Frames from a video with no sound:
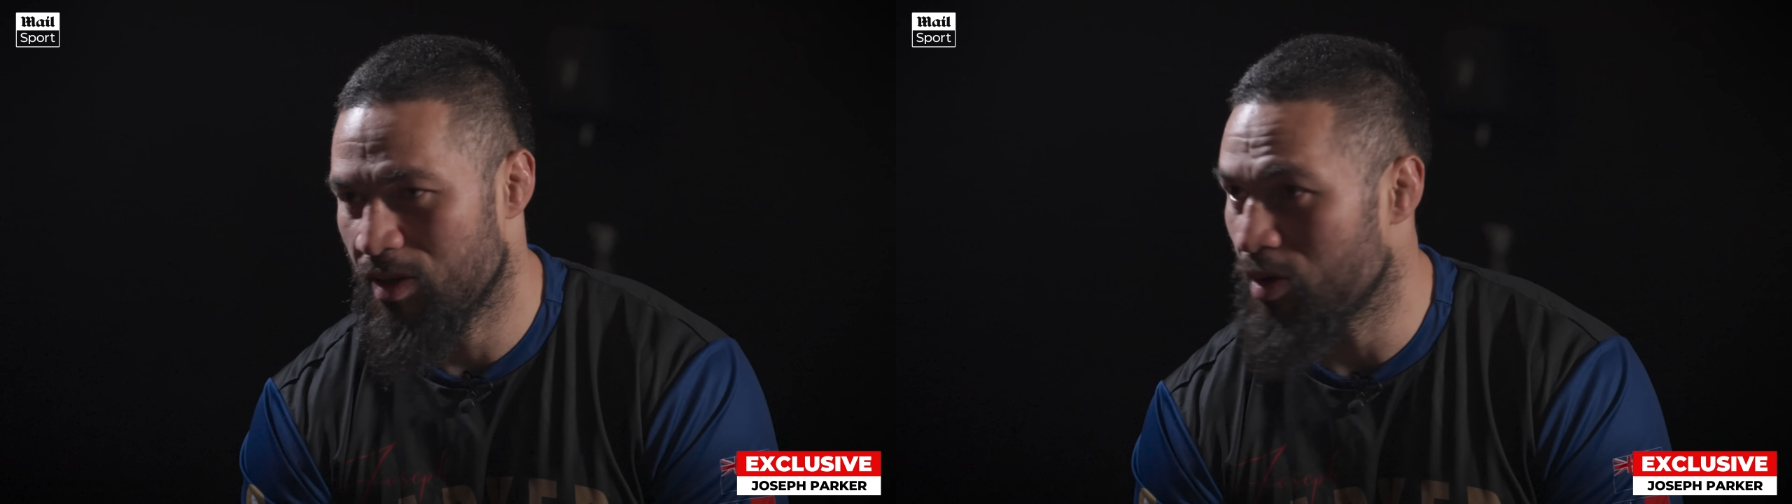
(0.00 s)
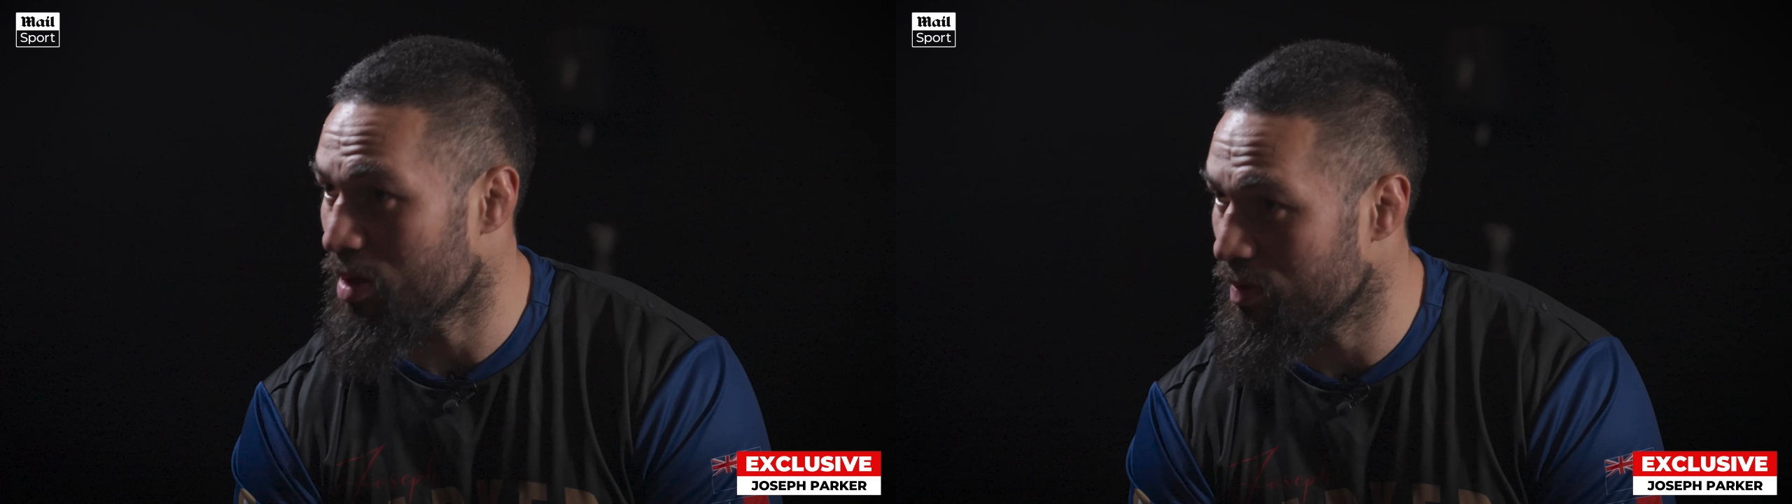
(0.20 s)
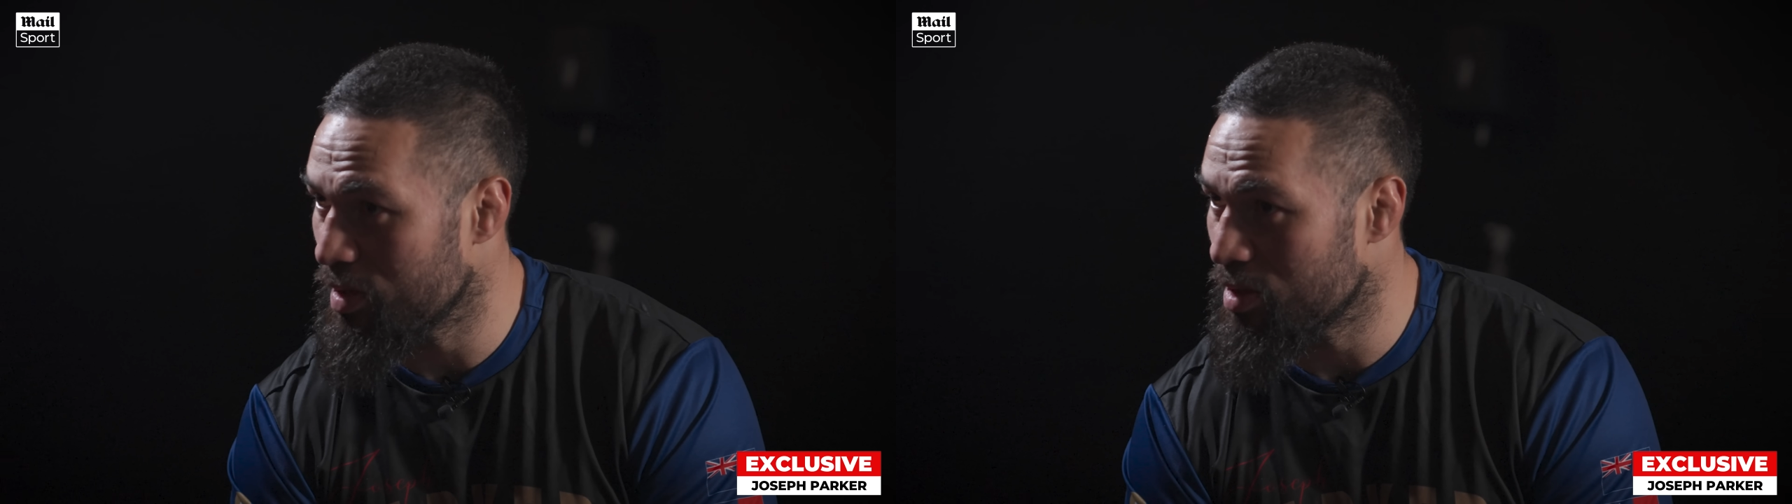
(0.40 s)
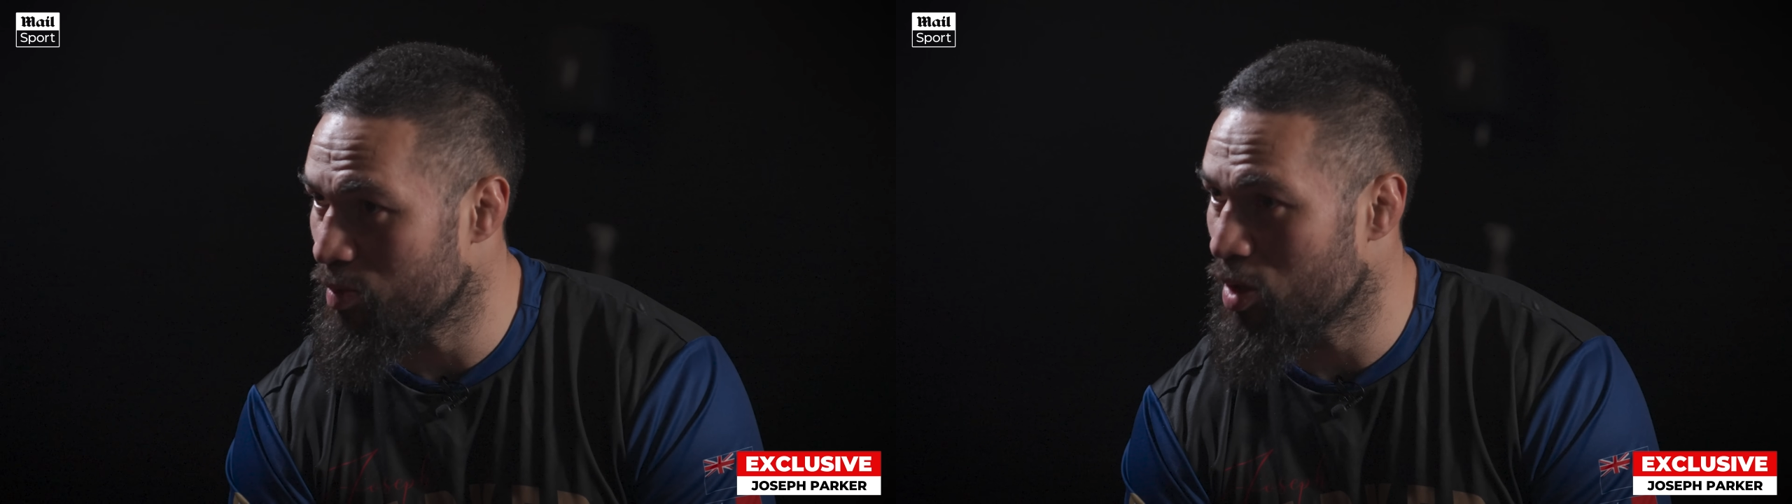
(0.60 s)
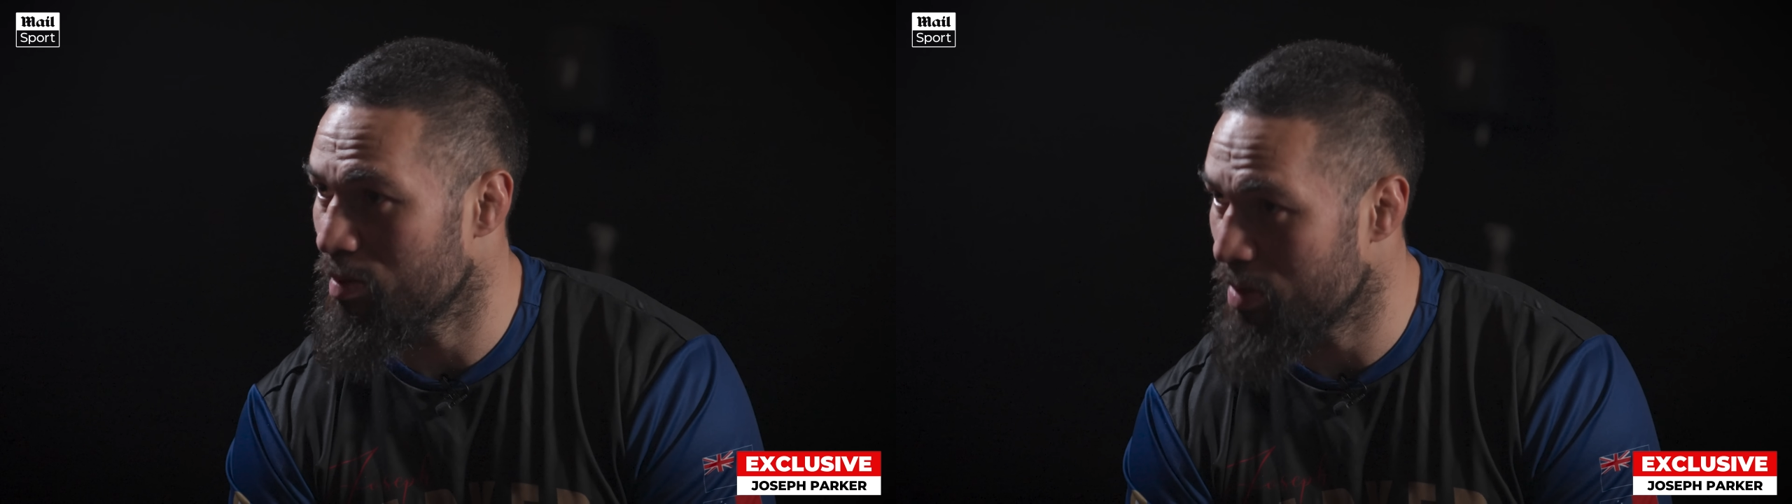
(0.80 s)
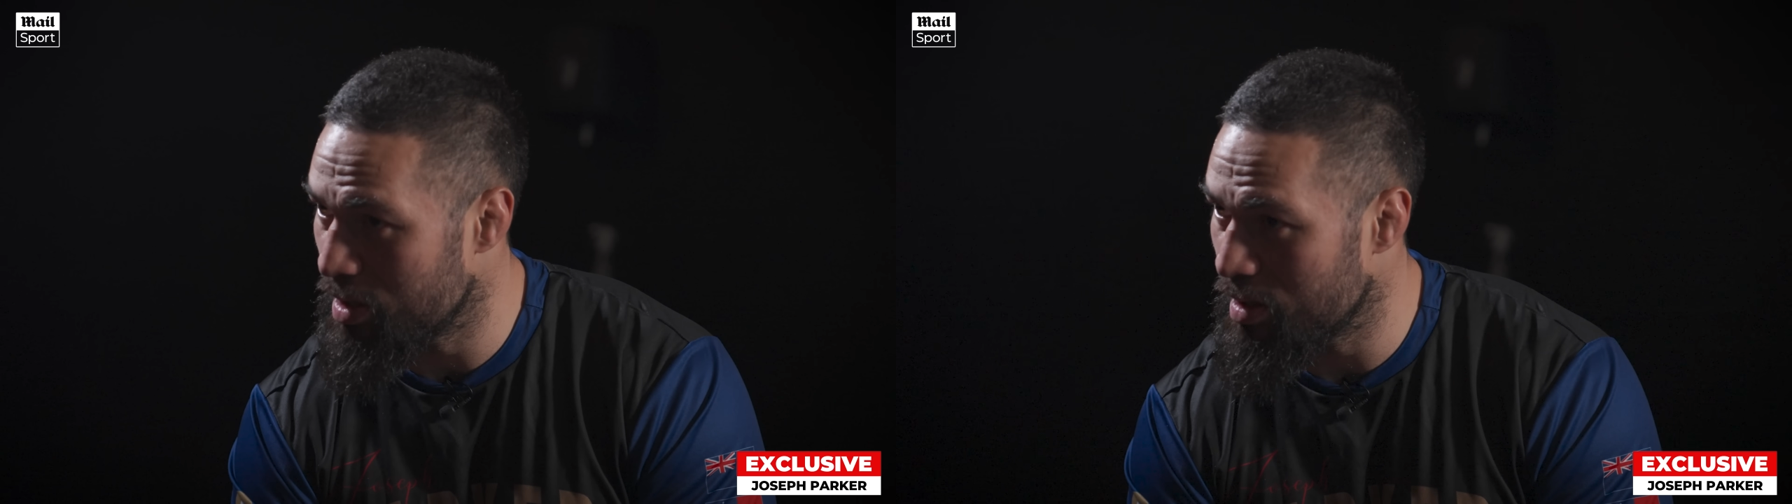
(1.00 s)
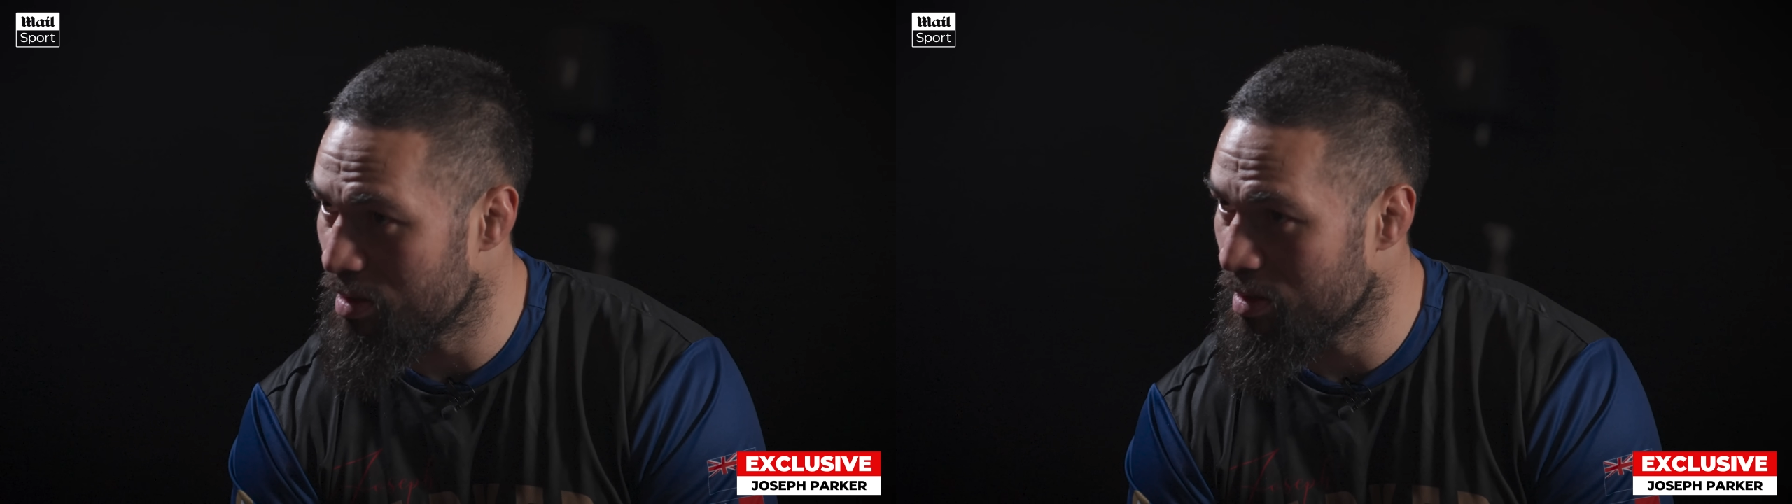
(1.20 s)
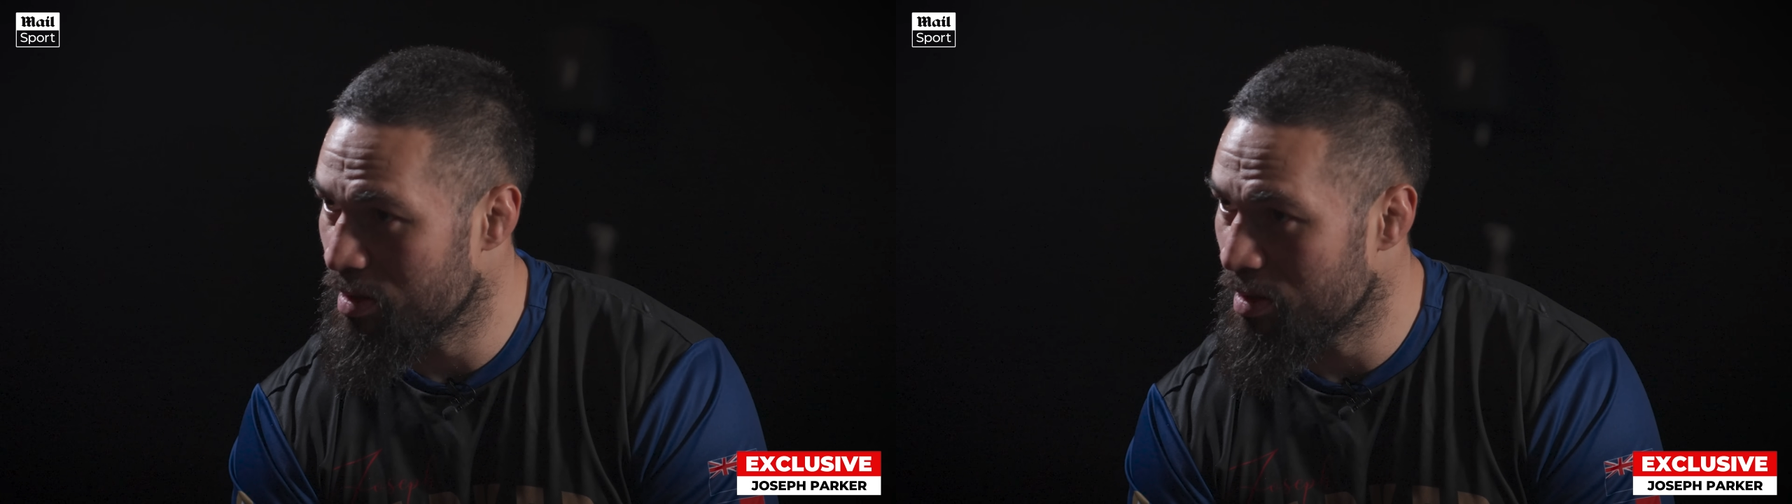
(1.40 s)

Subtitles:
Herkovich, Dubois, Miller,